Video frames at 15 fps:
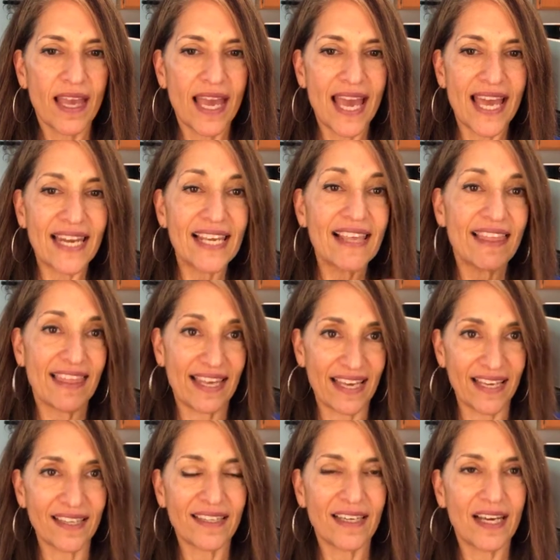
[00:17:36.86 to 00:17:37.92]

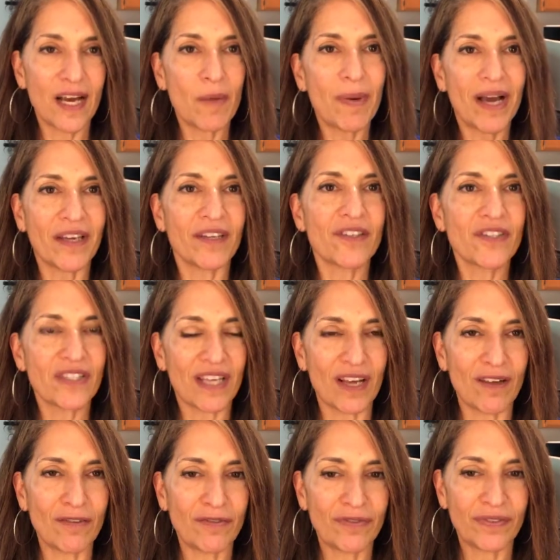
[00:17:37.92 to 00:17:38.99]
anything about
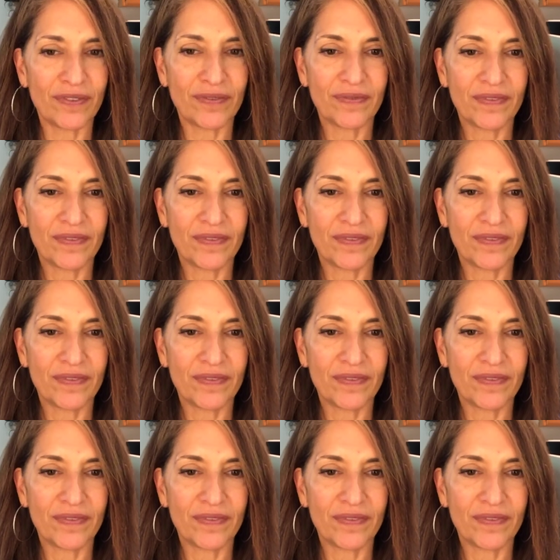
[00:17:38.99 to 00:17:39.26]
yourself.